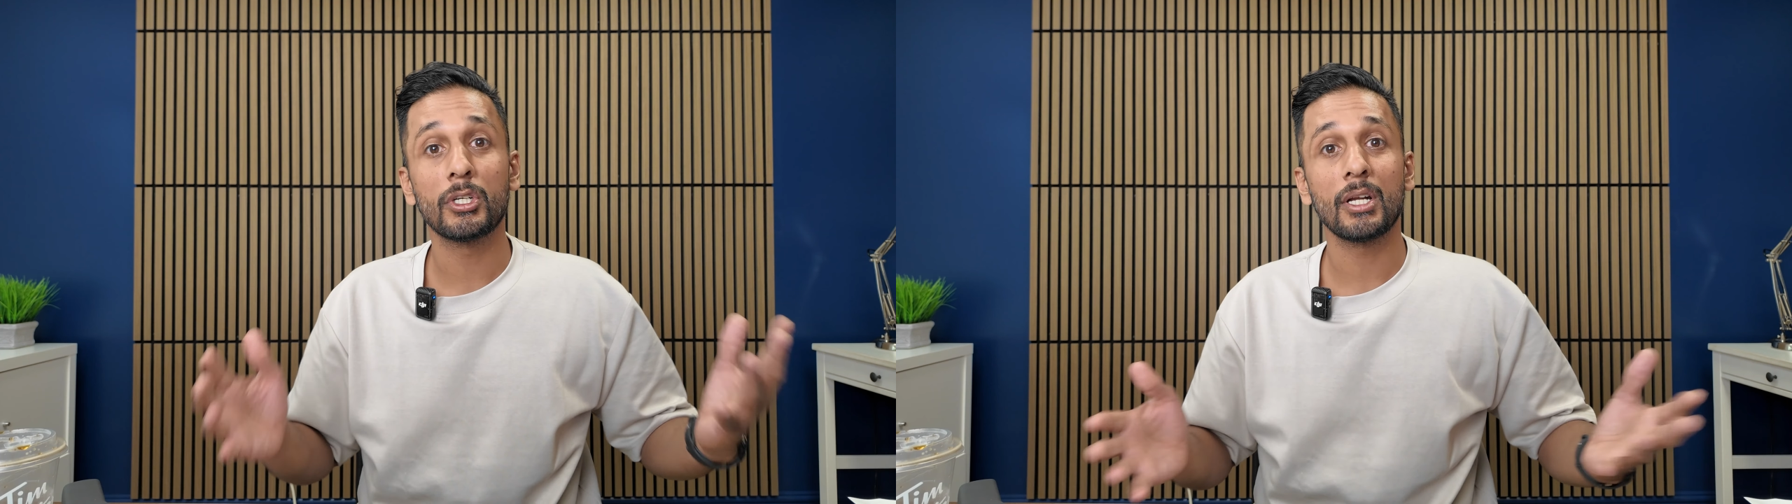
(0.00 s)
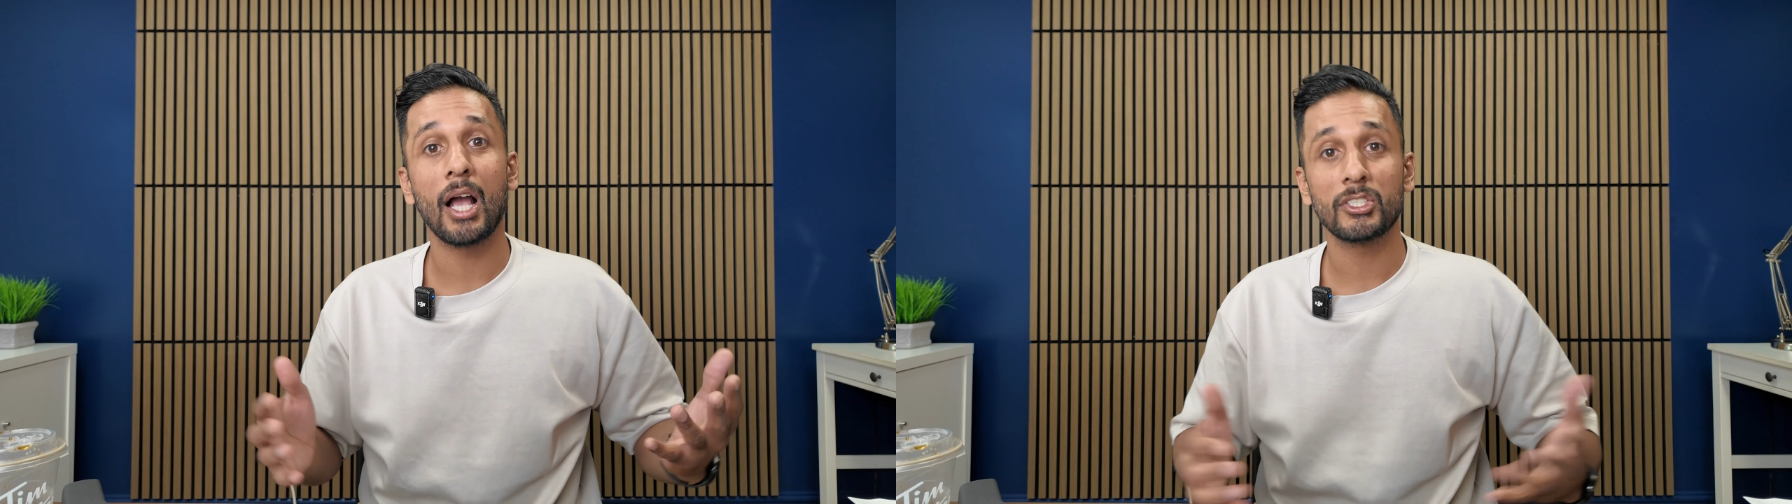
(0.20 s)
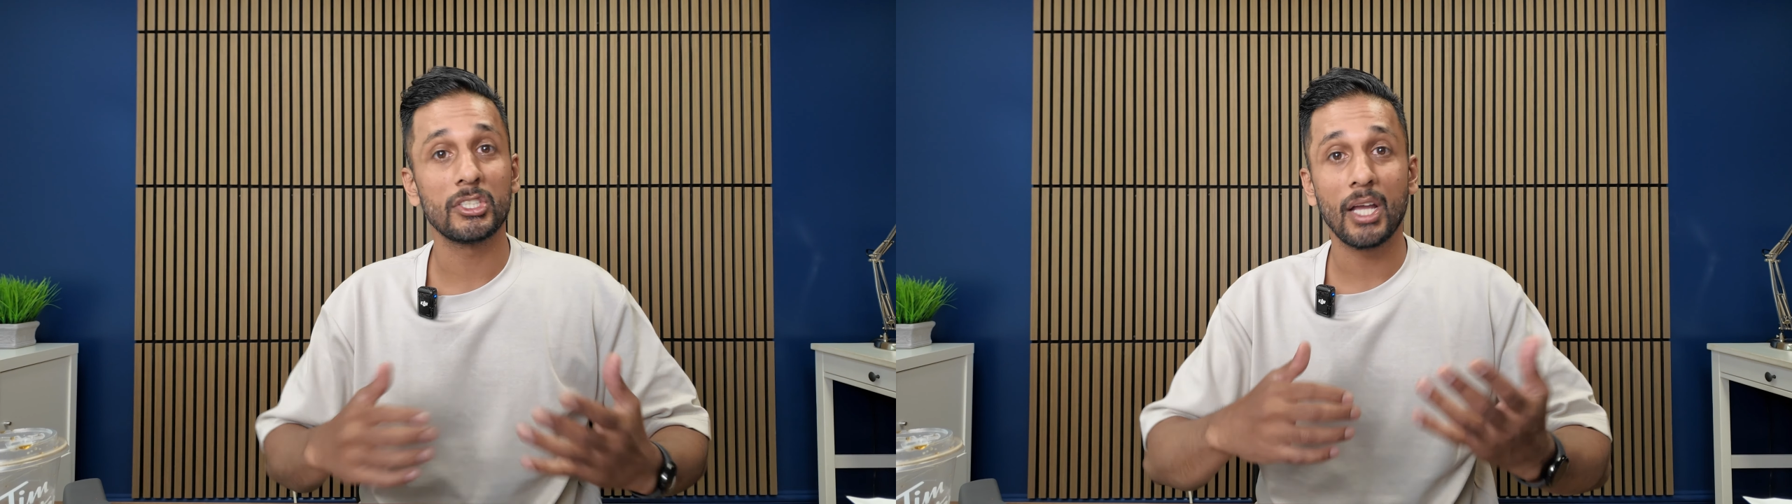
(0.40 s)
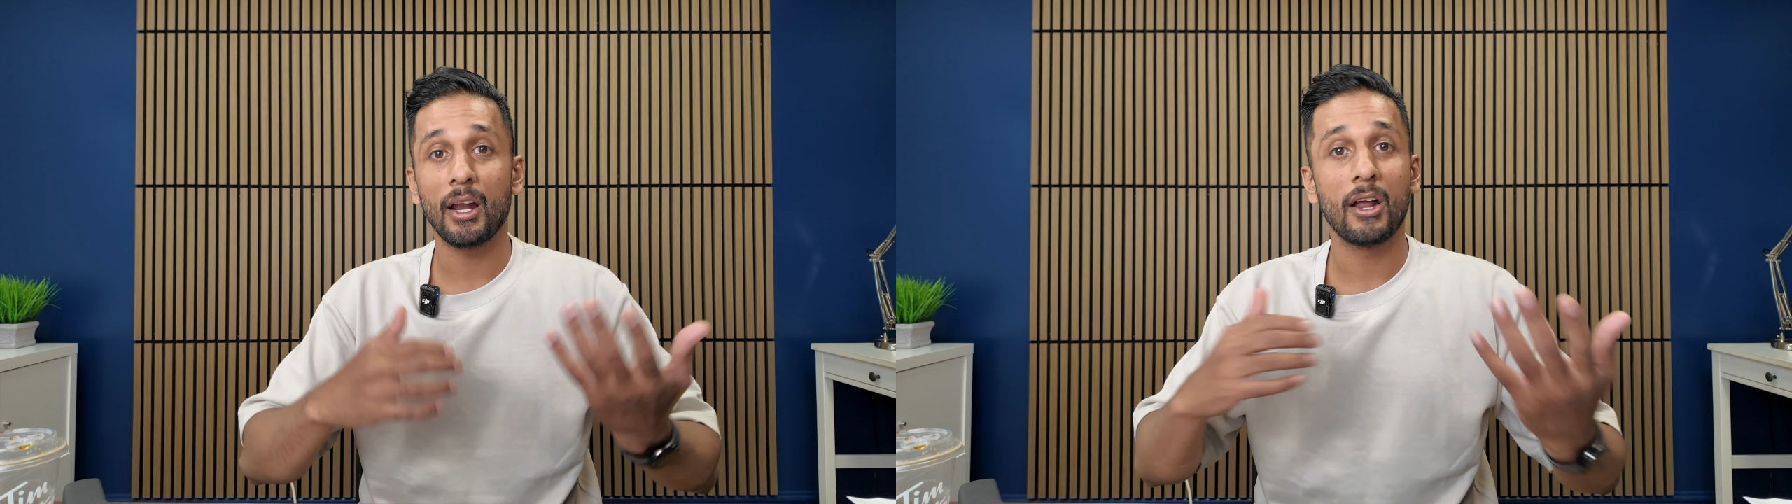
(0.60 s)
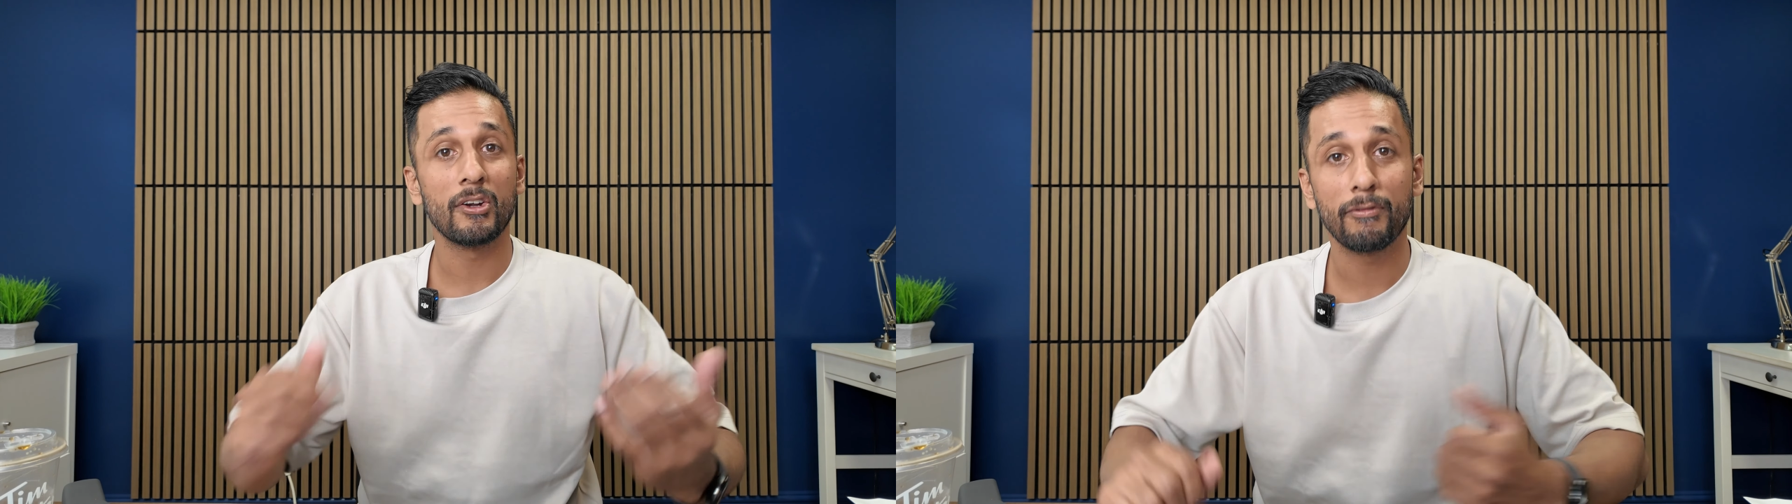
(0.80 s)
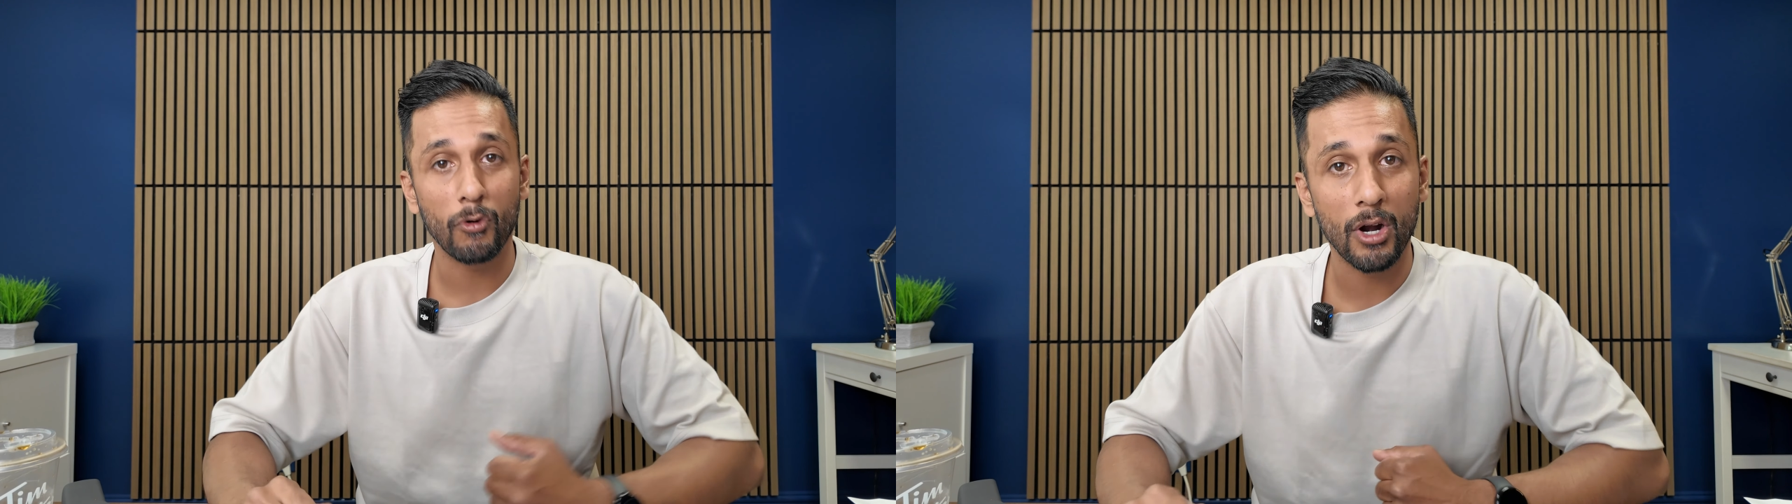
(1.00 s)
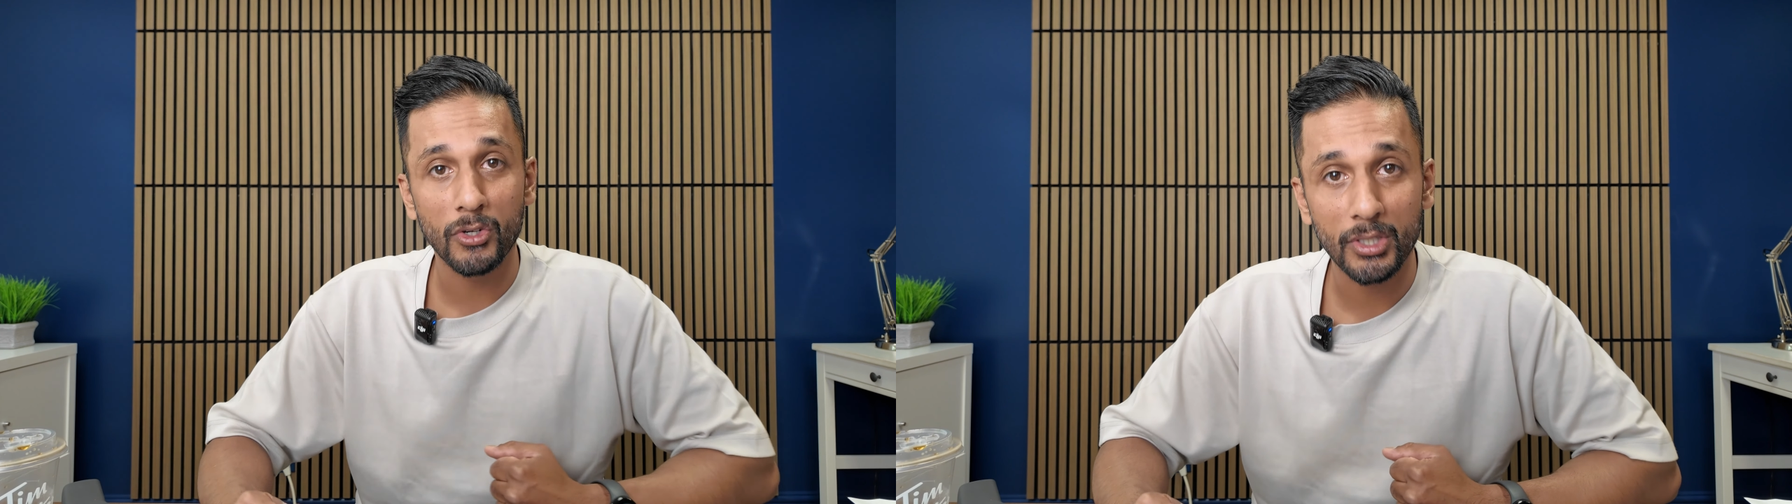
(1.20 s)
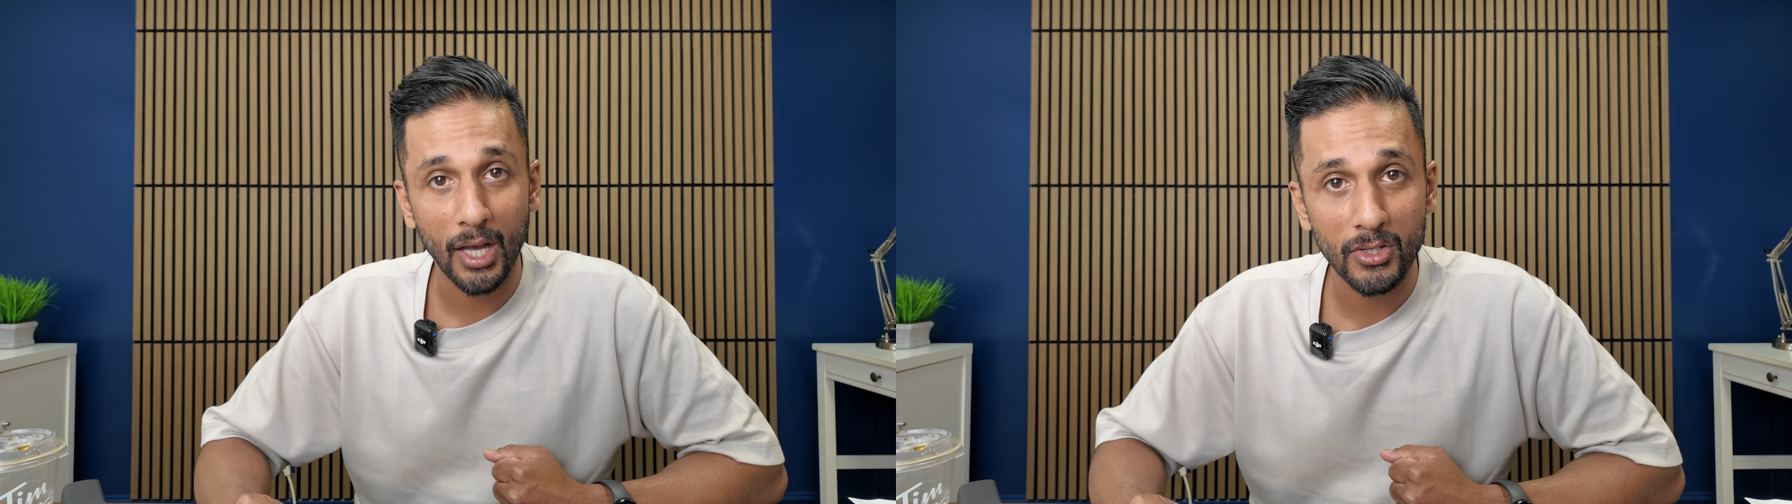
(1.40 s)
can actually get under
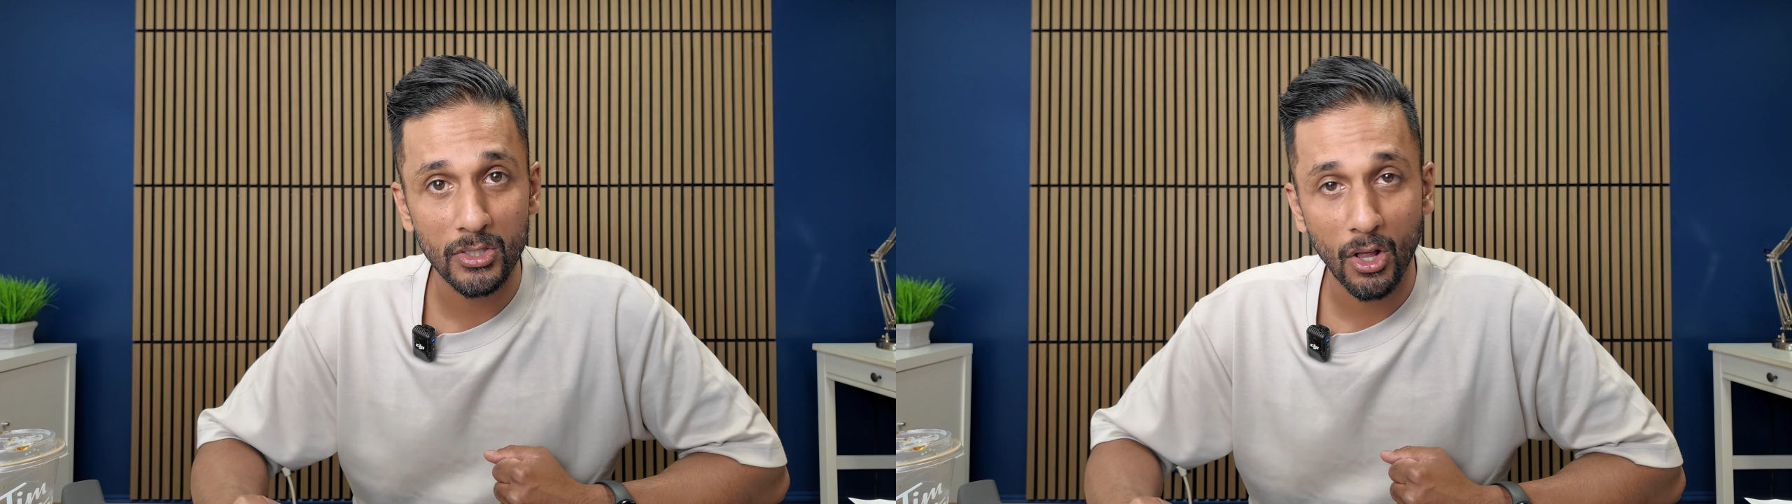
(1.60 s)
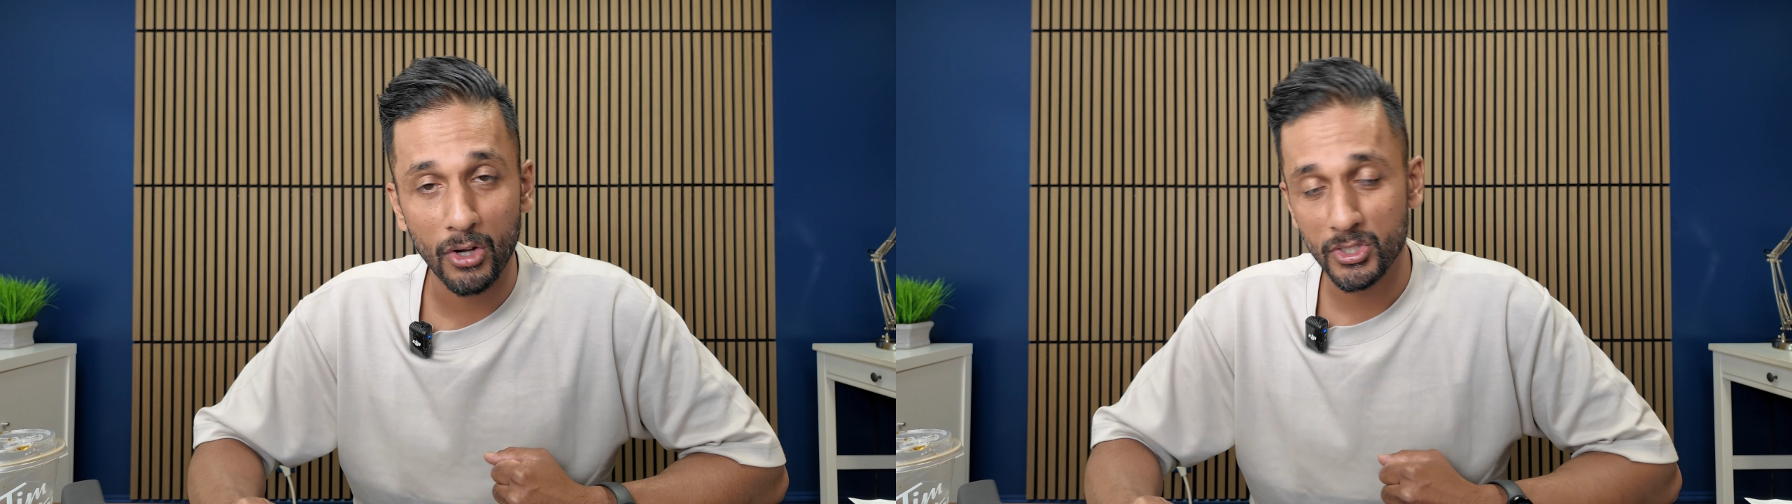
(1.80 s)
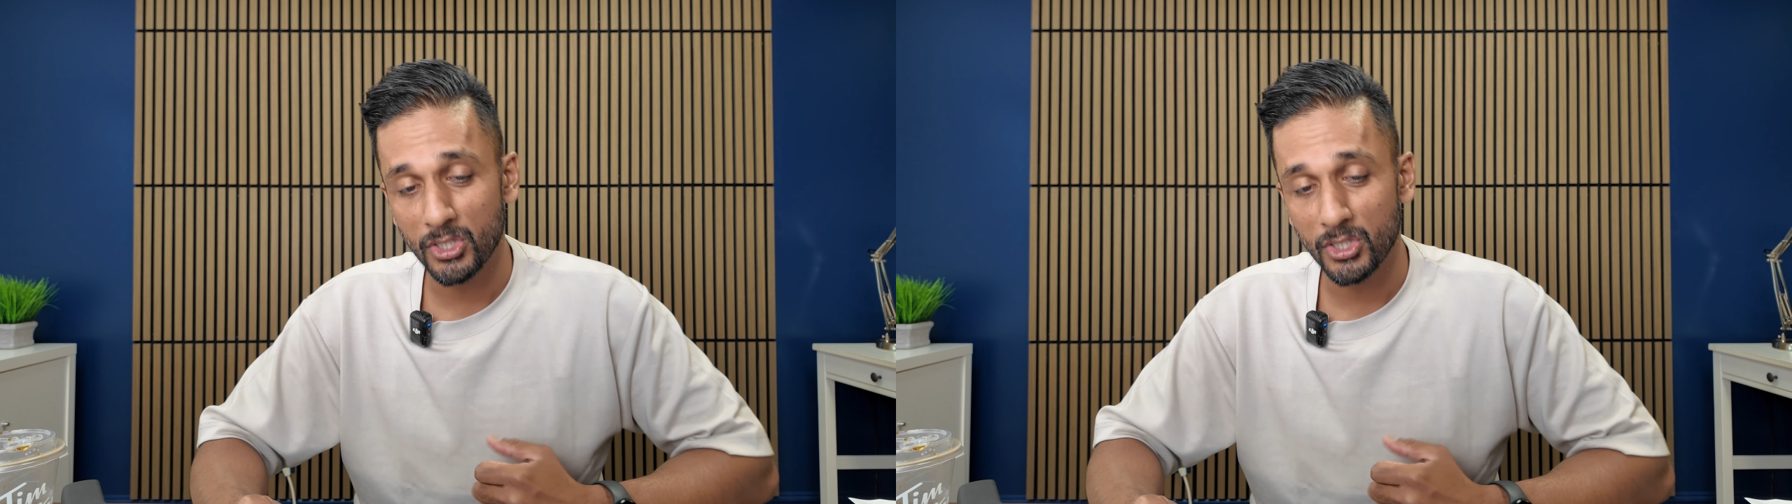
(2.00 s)
$400,000.